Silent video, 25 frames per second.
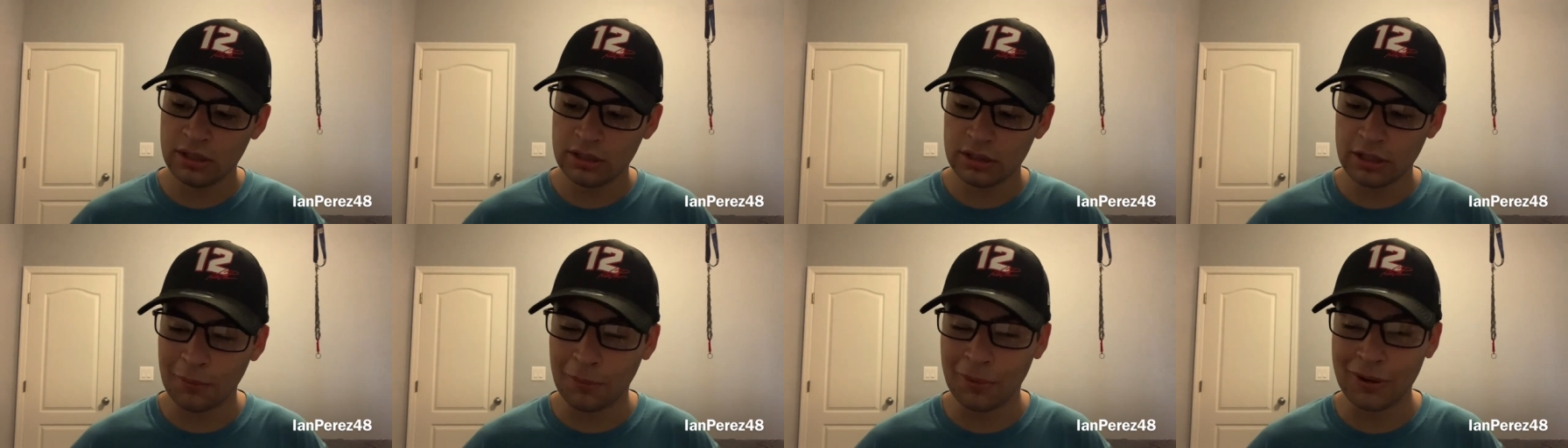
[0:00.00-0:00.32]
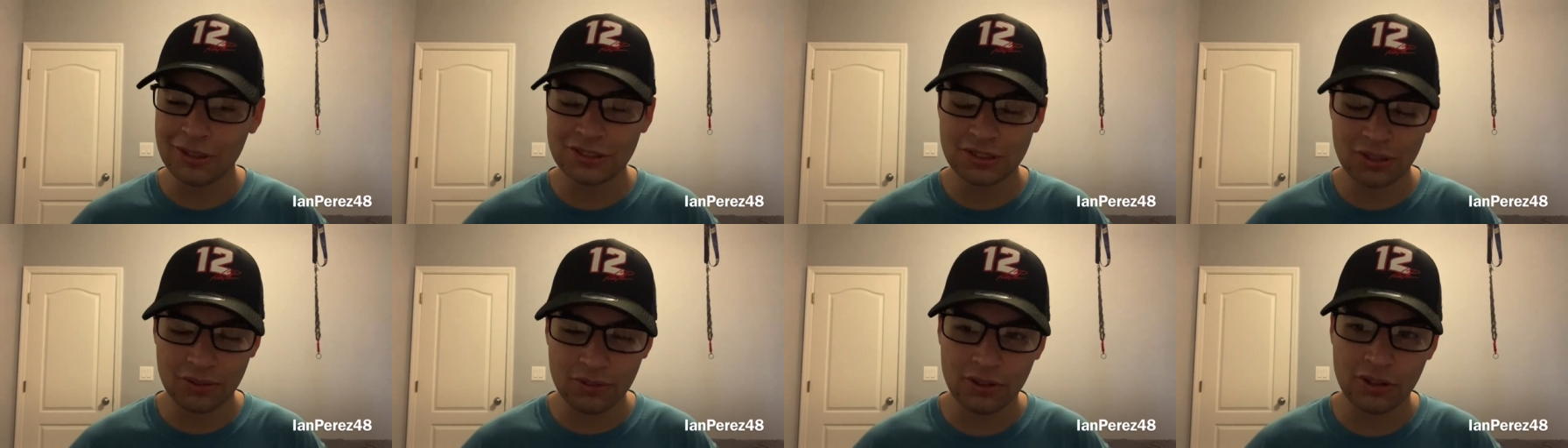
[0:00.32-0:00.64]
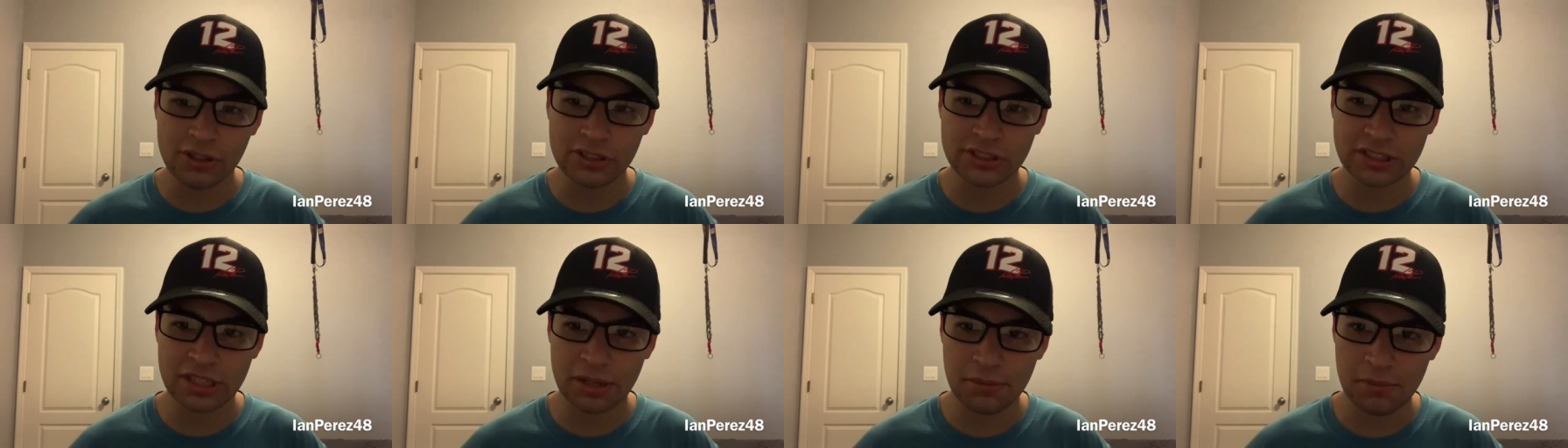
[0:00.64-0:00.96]
the Bristol
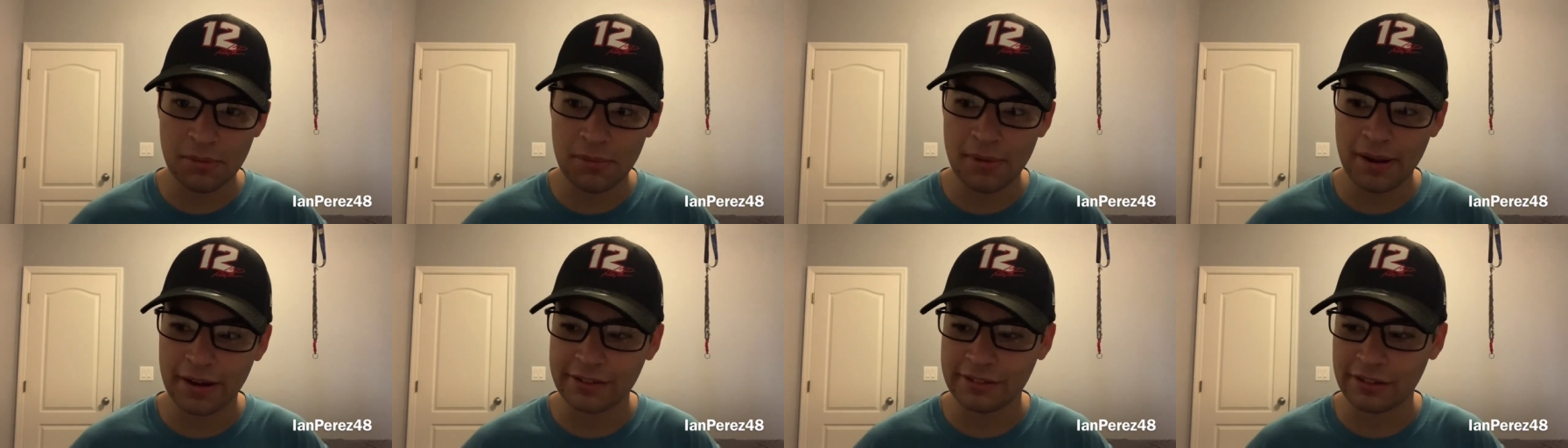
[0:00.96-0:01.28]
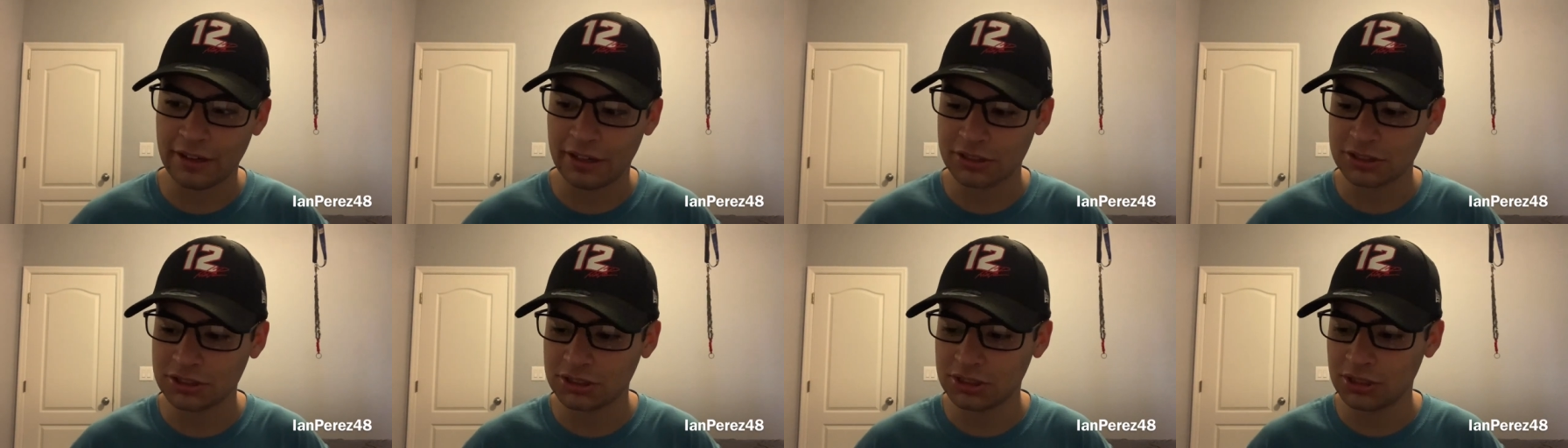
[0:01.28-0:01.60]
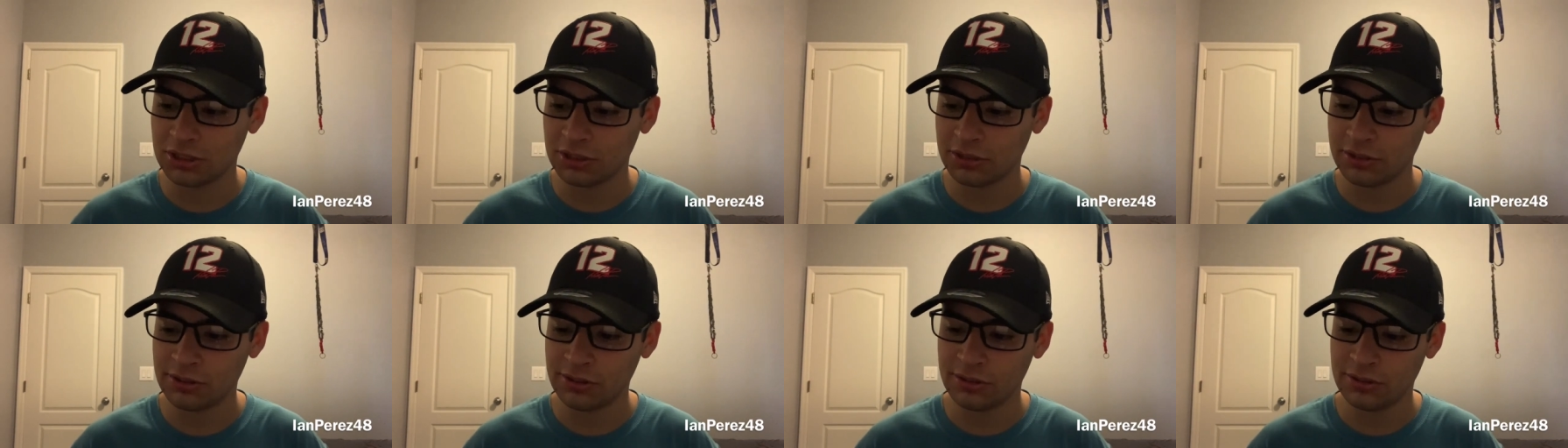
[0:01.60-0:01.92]
Dirt's coming back next
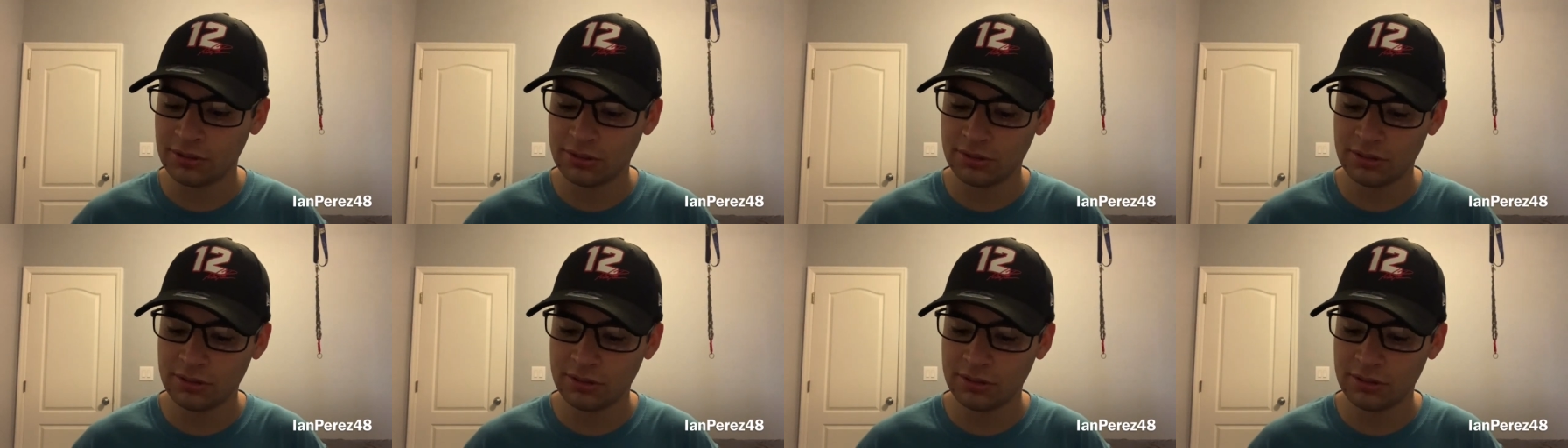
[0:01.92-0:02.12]
year.